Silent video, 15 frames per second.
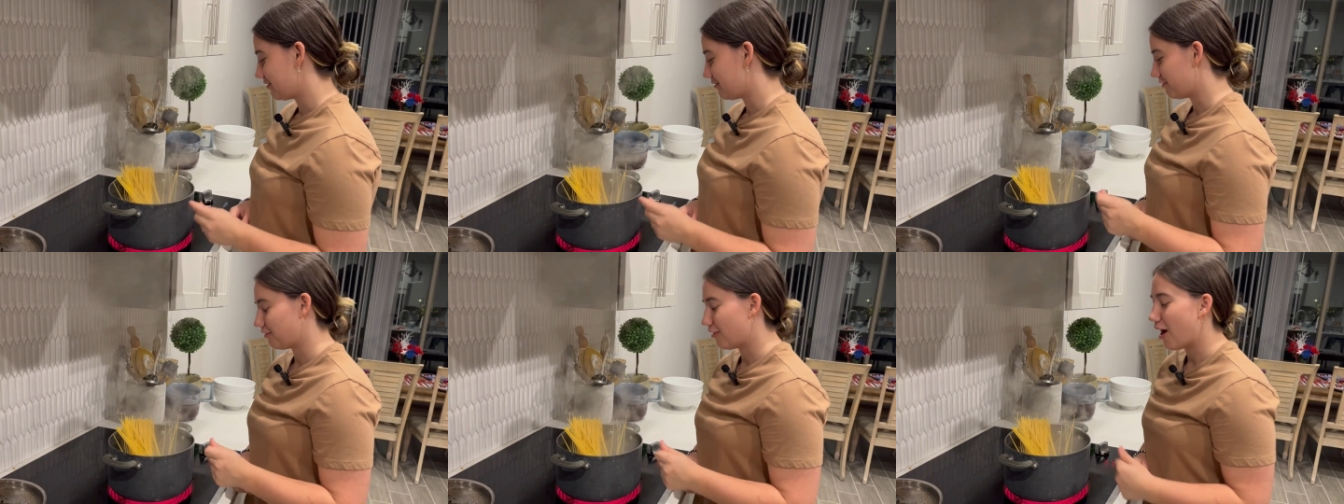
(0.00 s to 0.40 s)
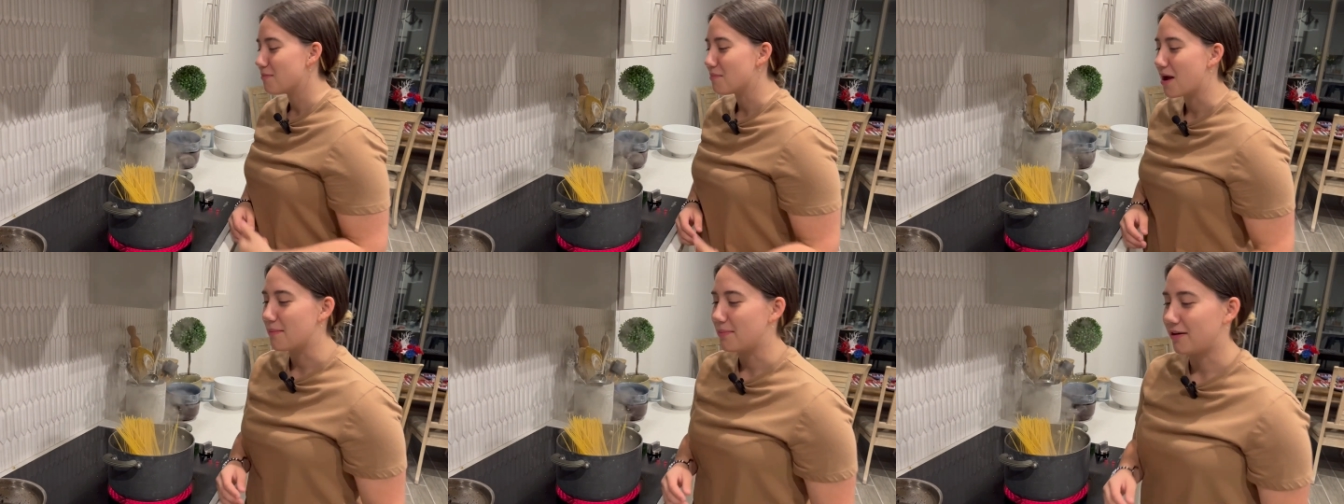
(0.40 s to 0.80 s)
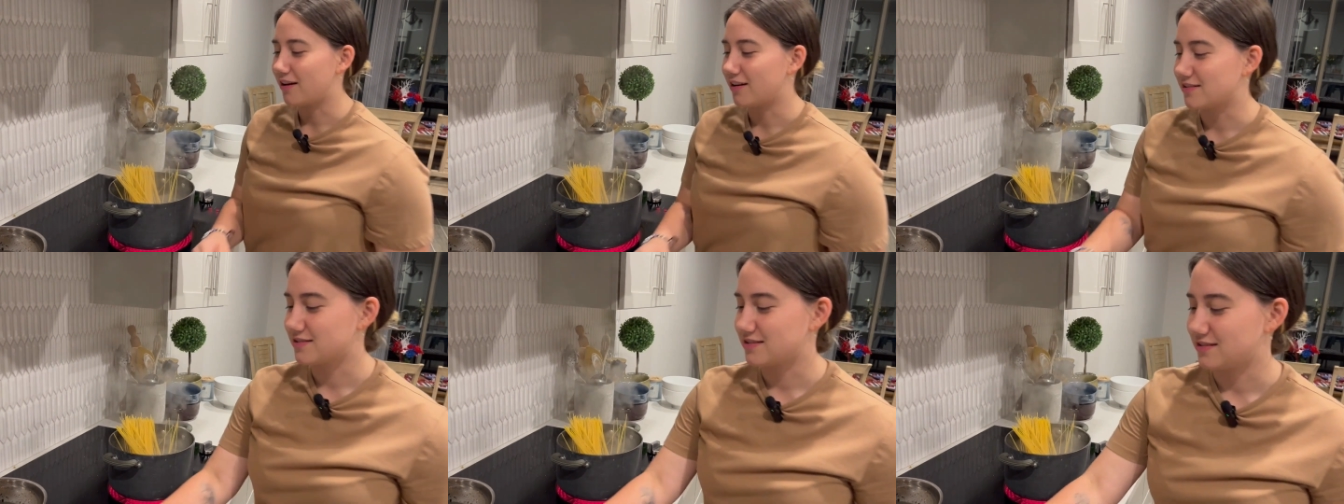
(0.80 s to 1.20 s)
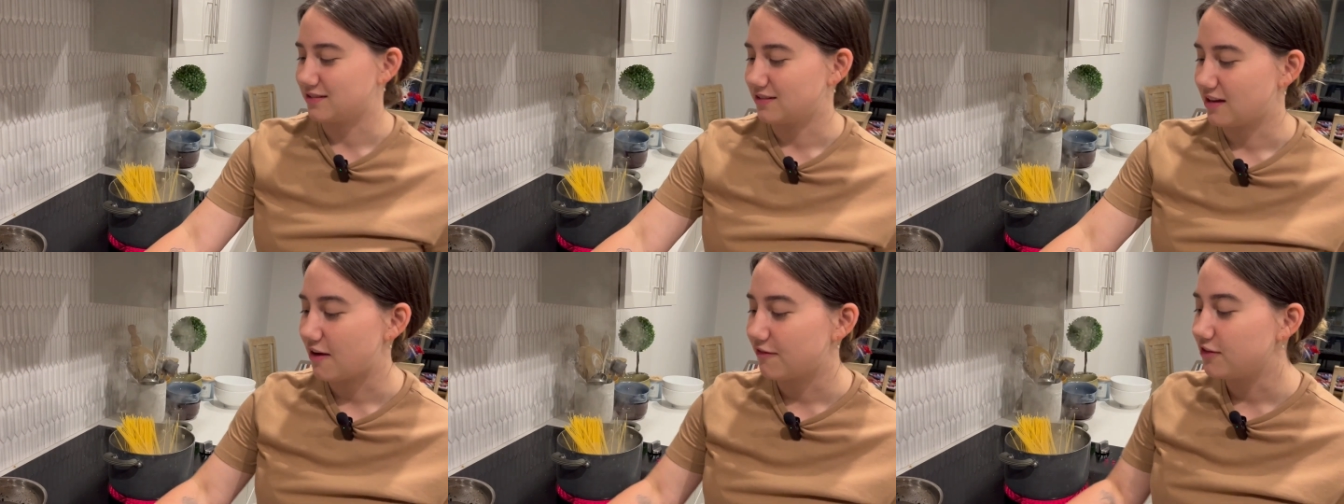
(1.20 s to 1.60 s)
Fry my
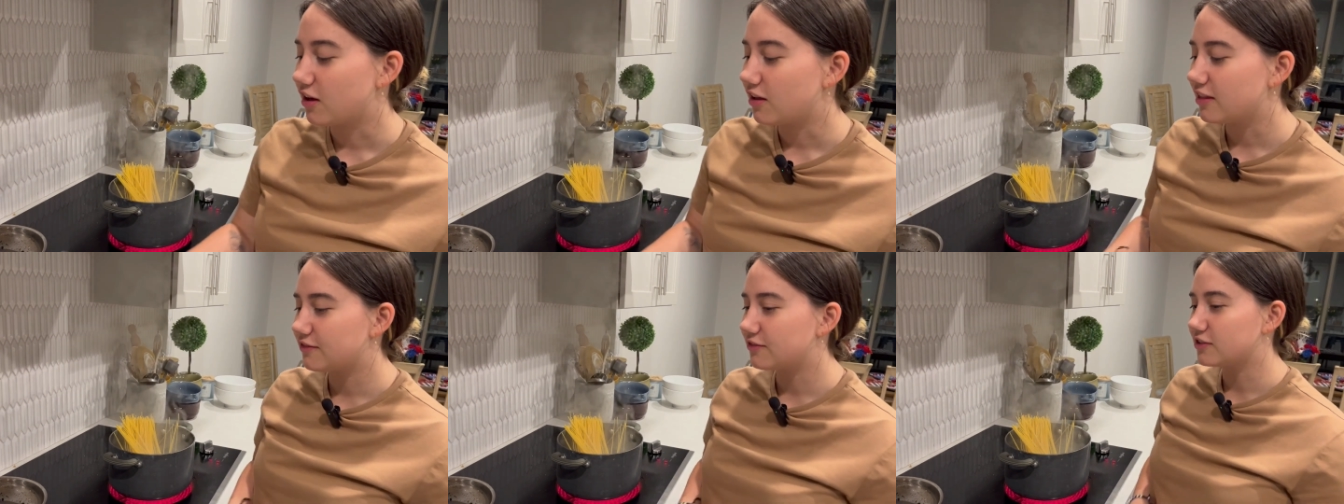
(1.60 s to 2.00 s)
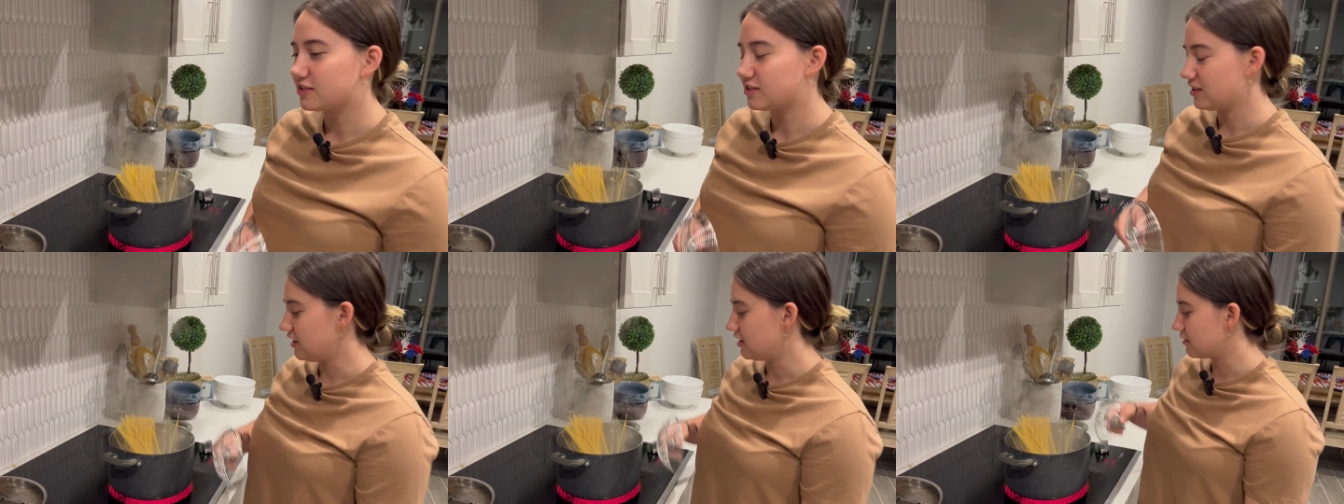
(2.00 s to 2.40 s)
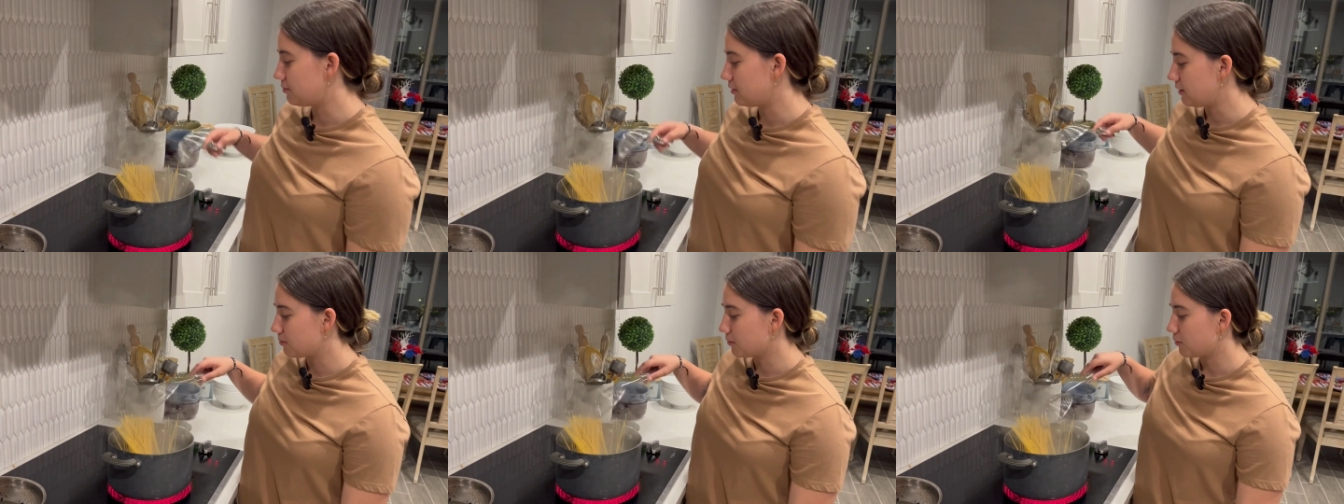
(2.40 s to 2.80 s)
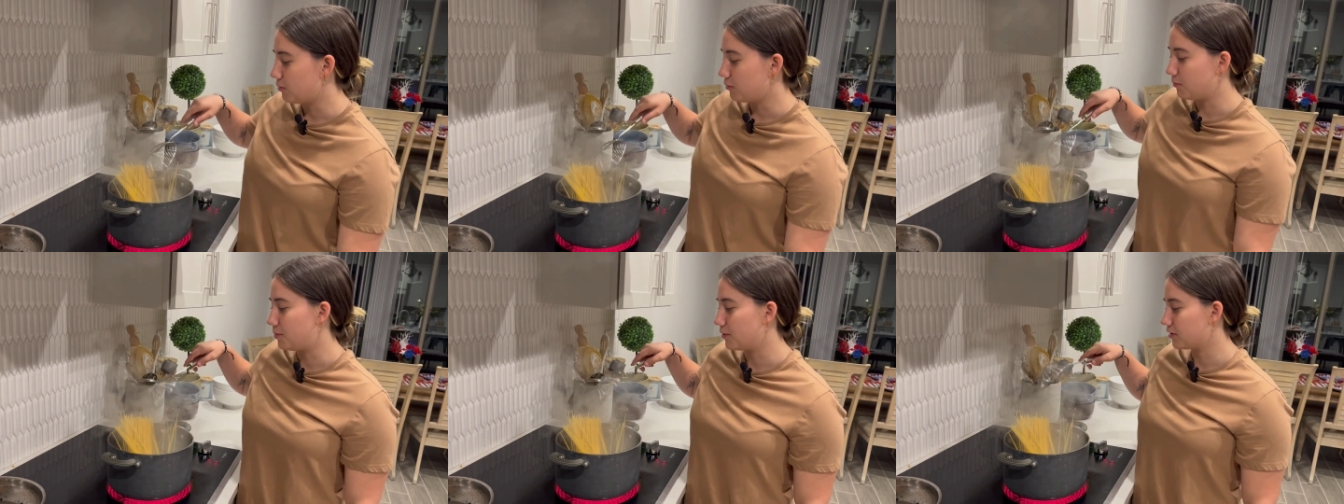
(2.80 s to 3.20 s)
pasta. Have y'all ever seen the people
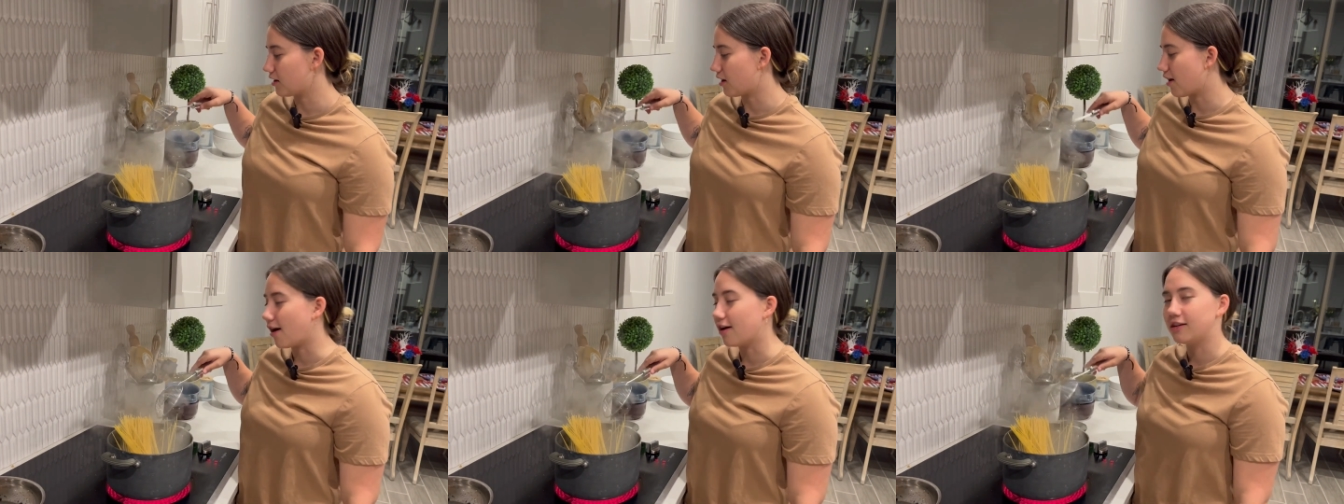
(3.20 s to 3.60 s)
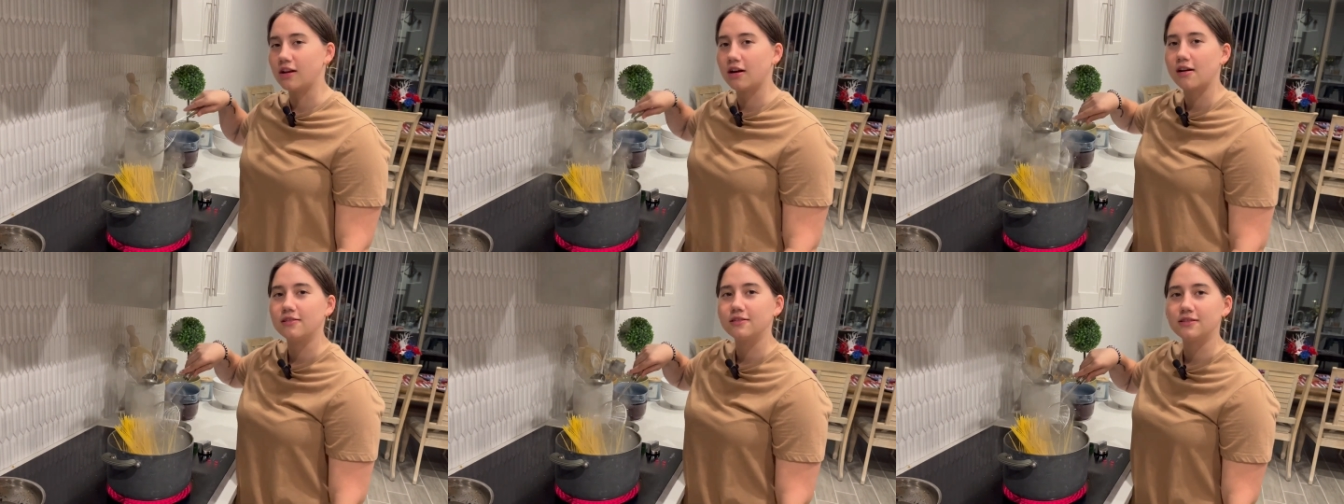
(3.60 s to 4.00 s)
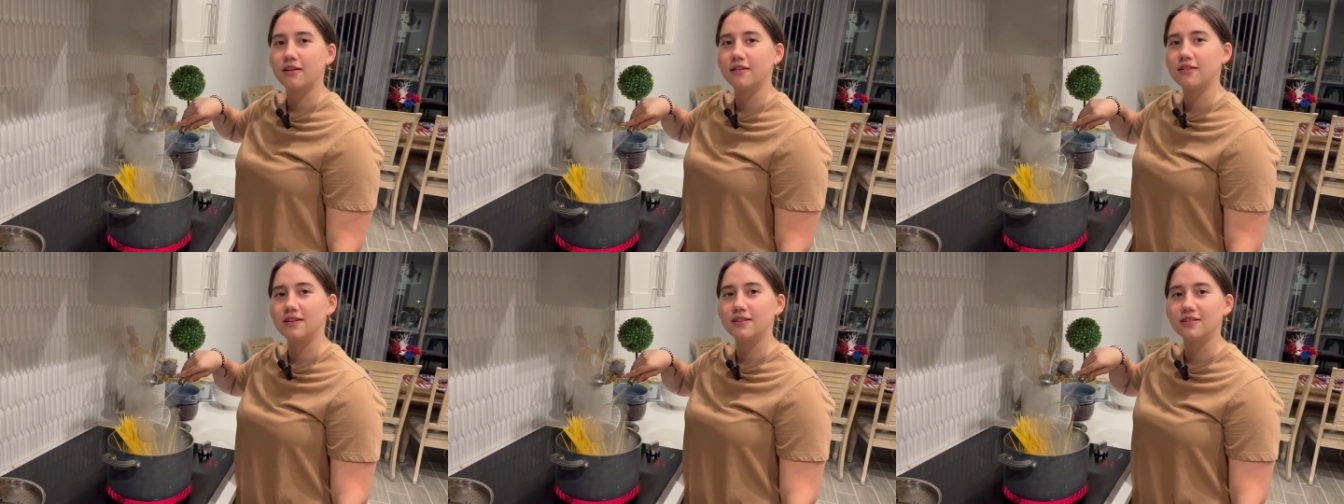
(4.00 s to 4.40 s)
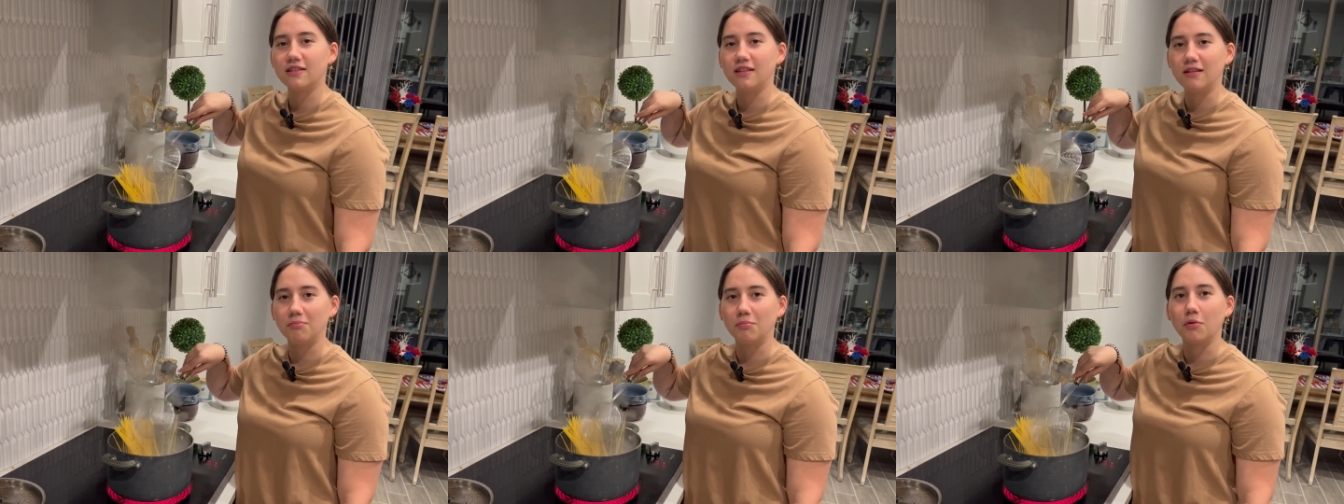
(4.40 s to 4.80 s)
who put the hot dogs on this
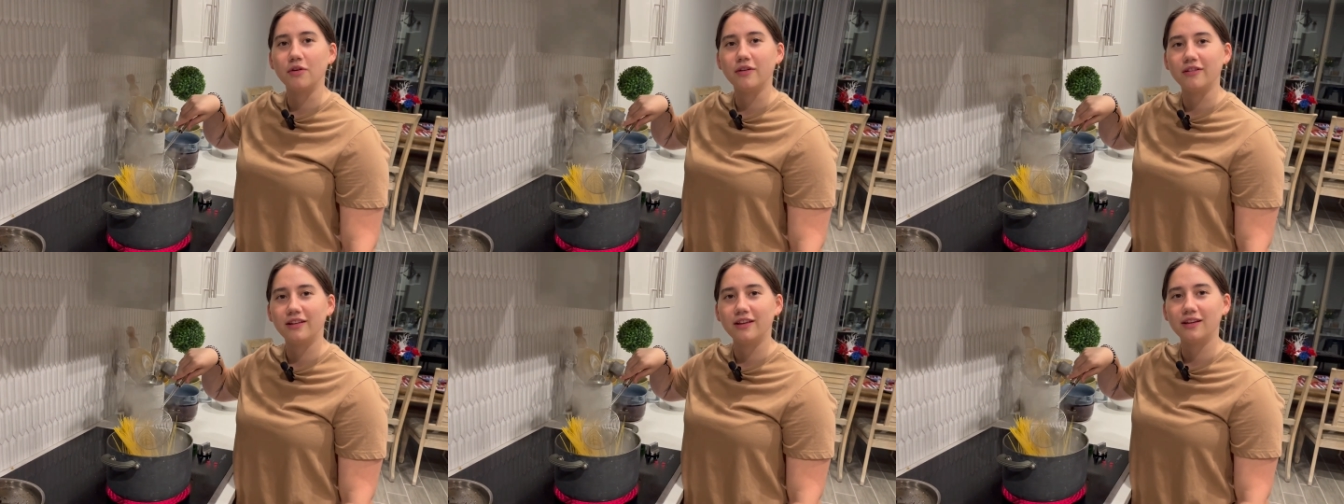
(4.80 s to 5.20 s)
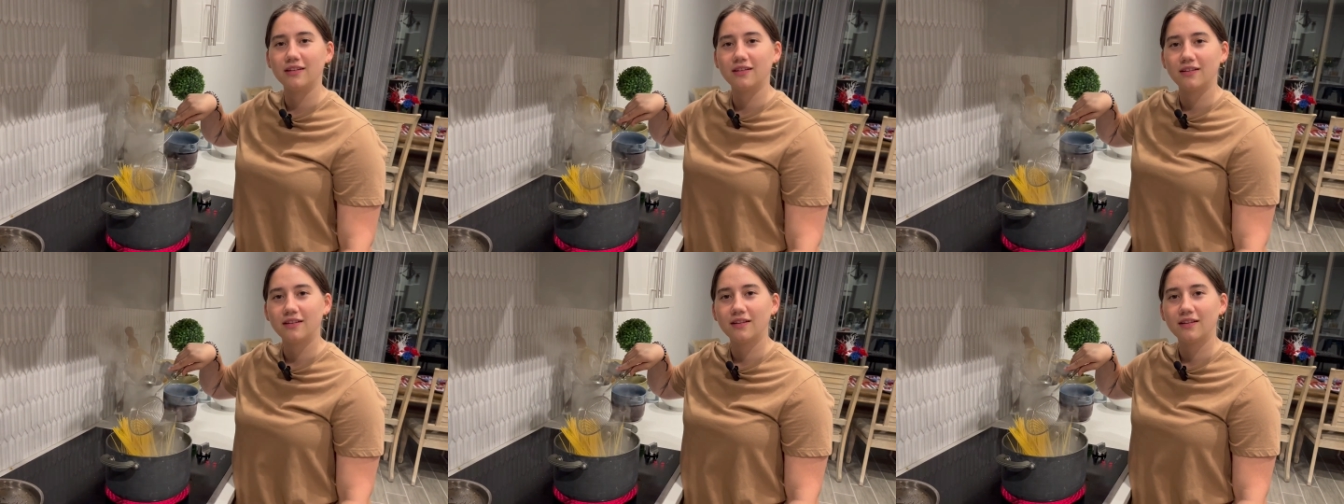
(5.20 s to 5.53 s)
and then boil it?